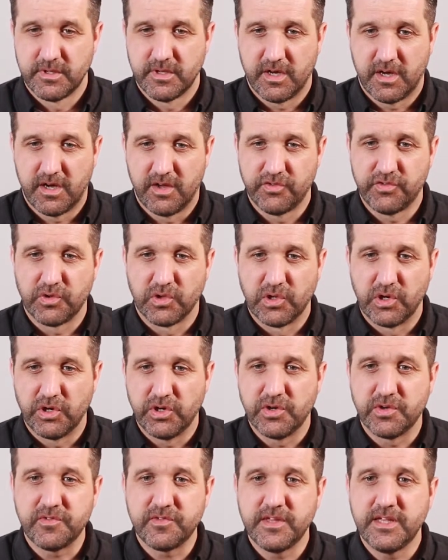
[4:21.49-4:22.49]
Also,
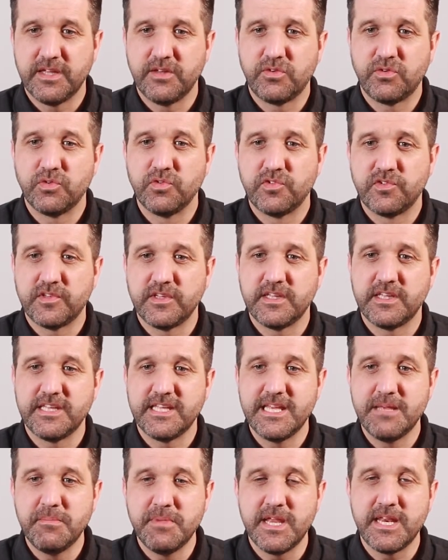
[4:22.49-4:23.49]
learners need to see the
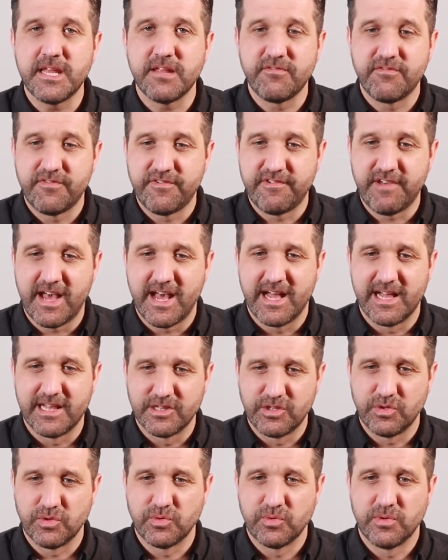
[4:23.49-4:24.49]
immediate
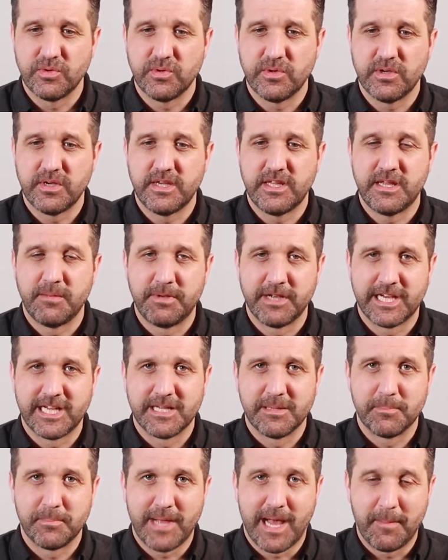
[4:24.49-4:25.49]
value and
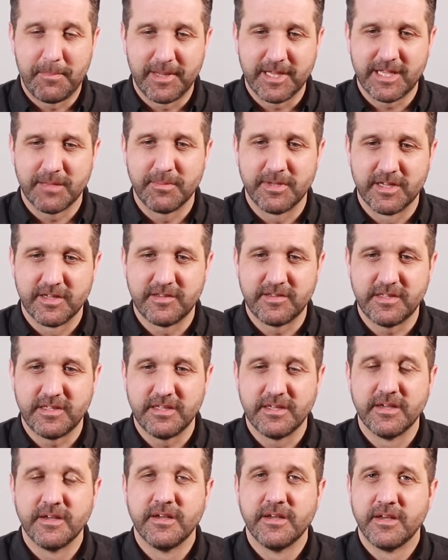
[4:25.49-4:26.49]

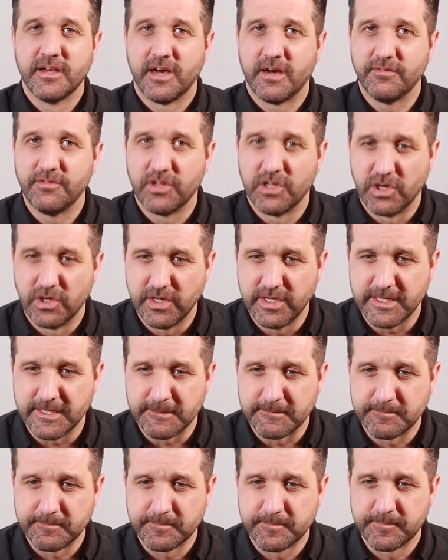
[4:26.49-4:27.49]
applicability of the learning.
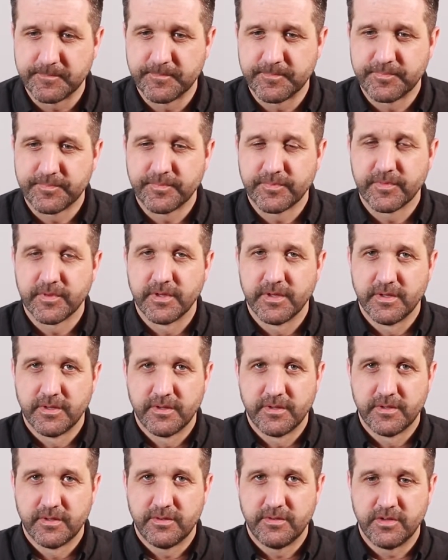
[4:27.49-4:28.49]

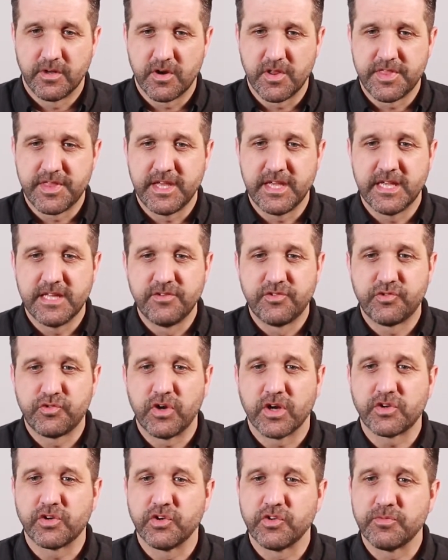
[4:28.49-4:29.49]
Another thing,
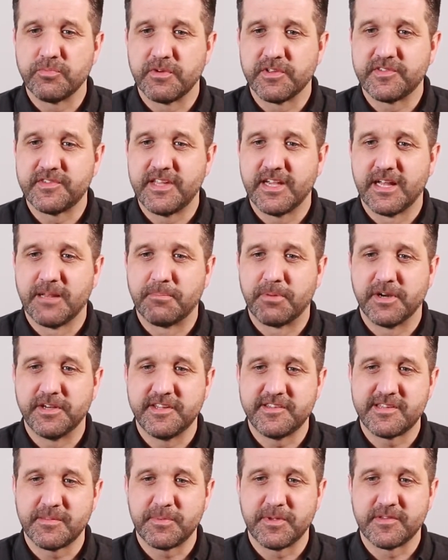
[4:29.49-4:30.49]
instructors must tell
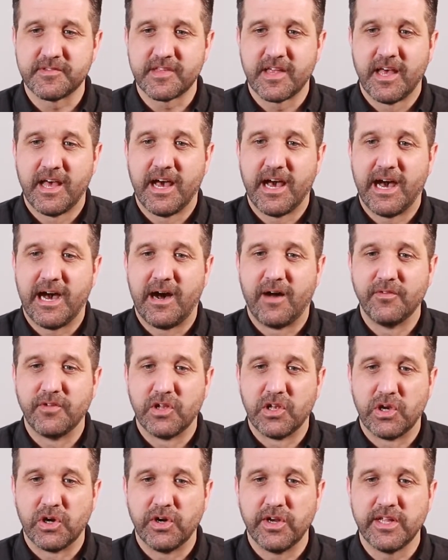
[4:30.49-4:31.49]
participants how the
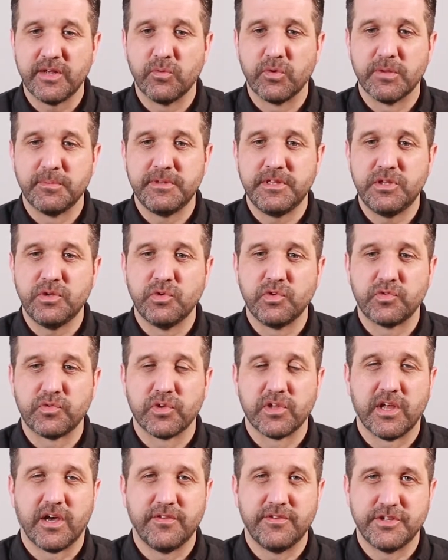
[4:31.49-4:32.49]
learning will be
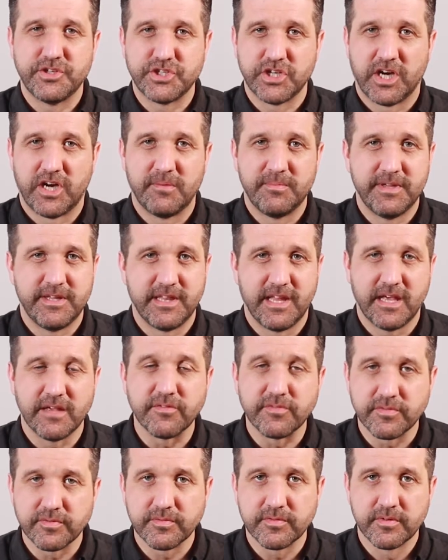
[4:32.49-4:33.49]
useful on the job in
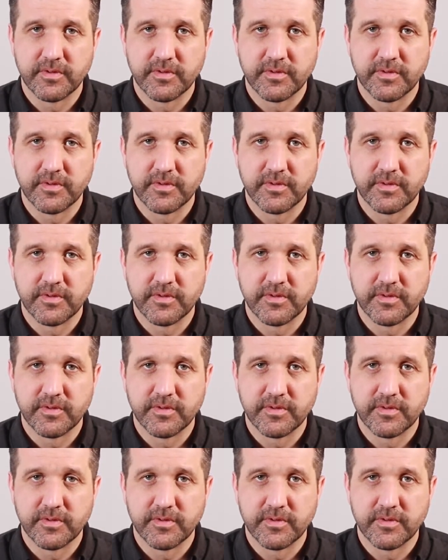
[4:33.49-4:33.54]
life.